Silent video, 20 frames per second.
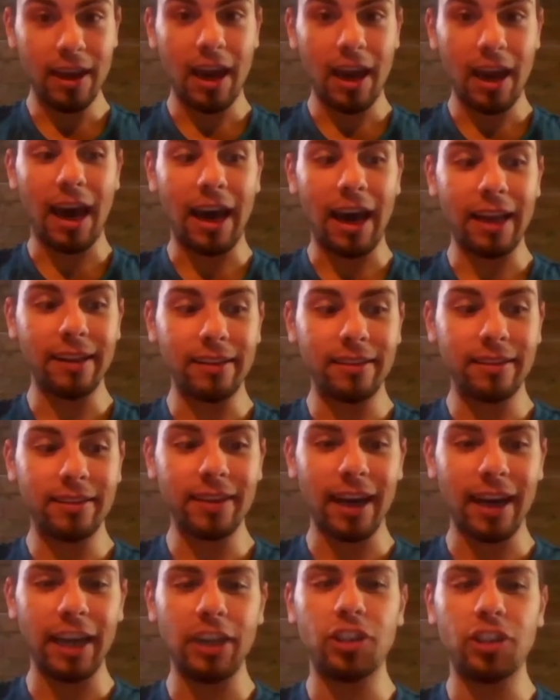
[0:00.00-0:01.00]
and
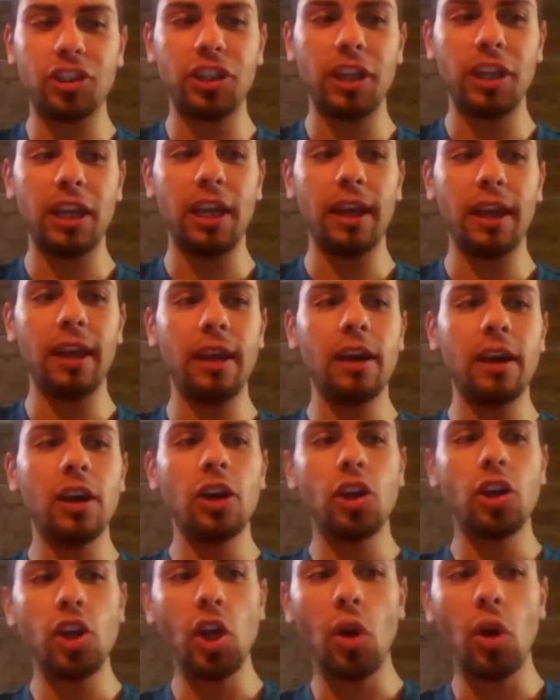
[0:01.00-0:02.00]
tai chi
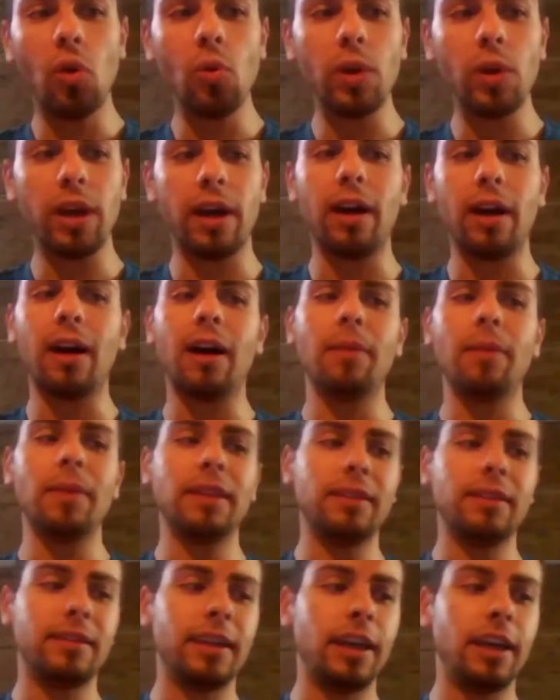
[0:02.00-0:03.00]
yoga
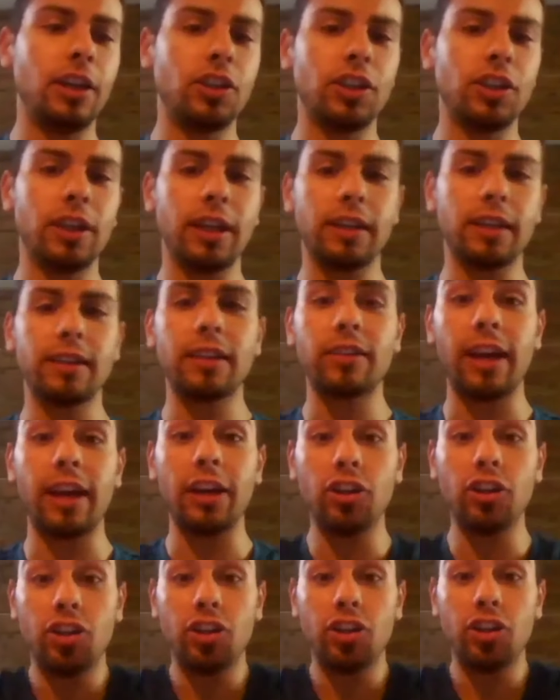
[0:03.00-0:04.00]
meditation etc
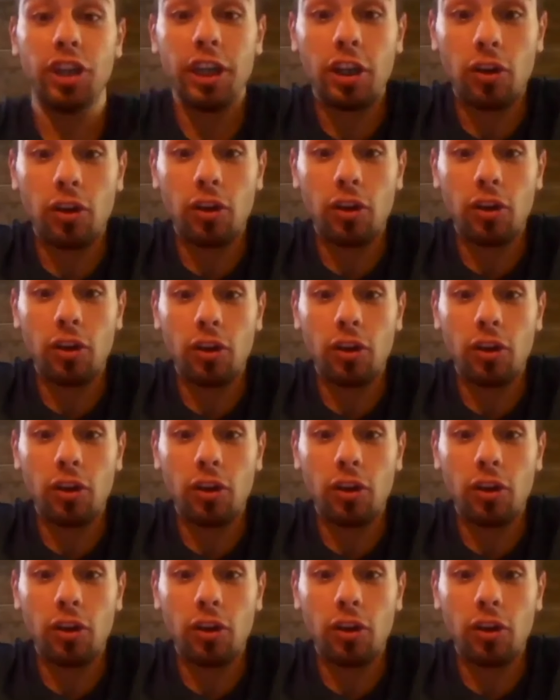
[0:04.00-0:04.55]
and qigong